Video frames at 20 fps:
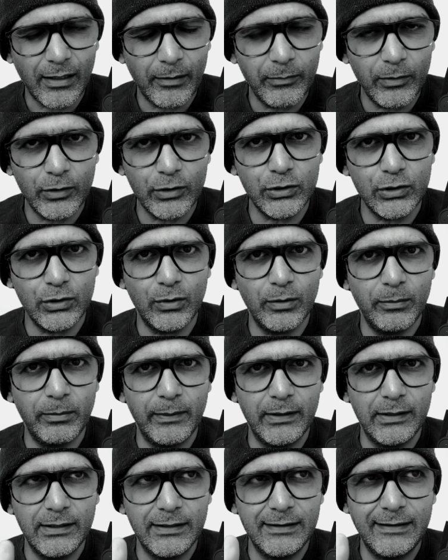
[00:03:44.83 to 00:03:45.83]
I'm not sure,
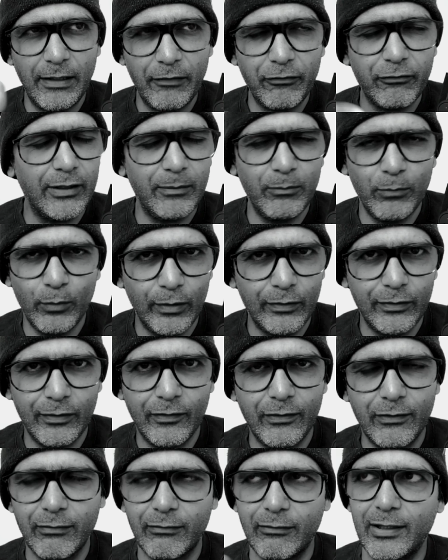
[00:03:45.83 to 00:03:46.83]
but definitely more than
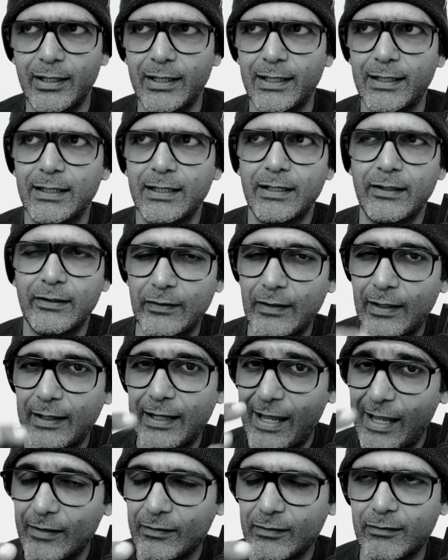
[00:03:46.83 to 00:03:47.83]
3 because I
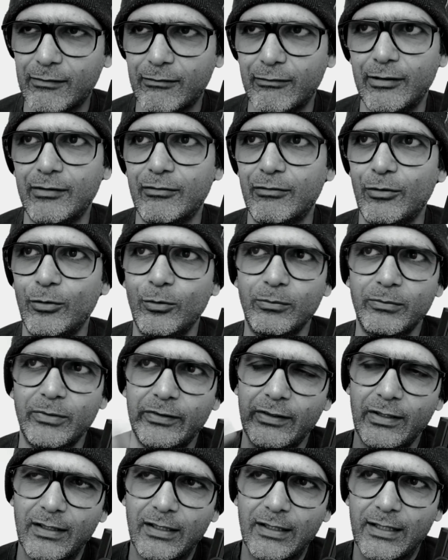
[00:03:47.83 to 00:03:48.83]
had 3
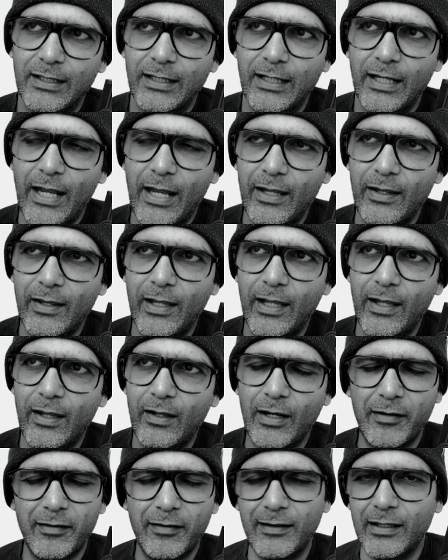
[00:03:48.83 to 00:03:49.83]
rooms. And
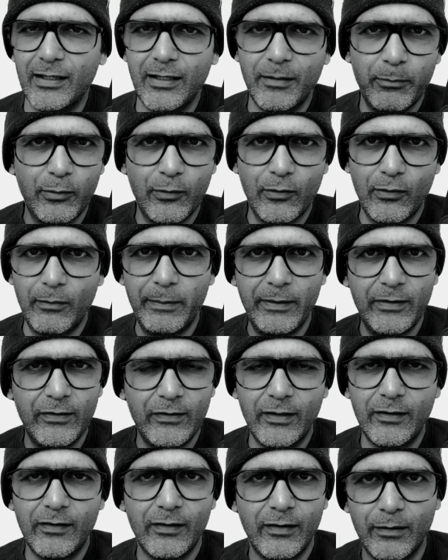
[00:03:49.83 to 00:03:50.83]
then I think the
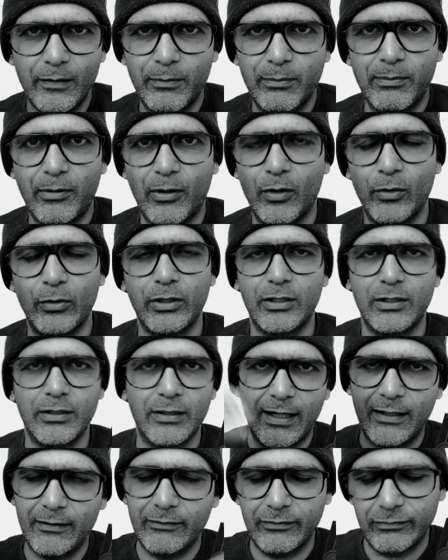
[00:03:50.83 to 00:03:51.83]
Business and the Pro, you could
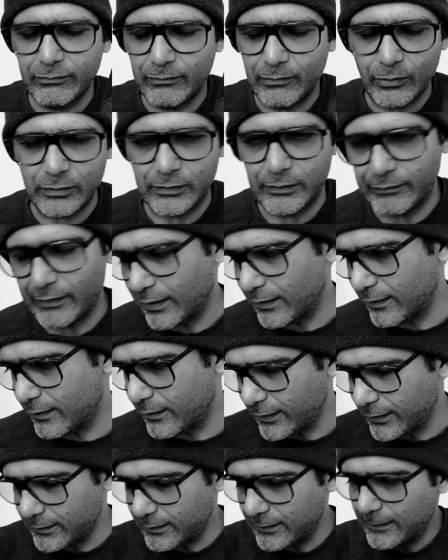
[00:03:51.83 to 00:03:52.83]
have lots of other
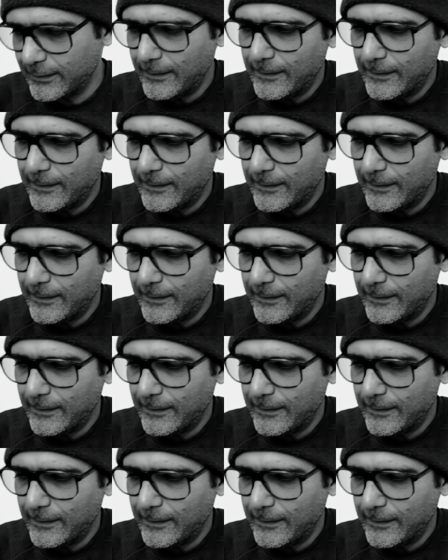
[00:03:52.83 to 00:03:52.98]
things.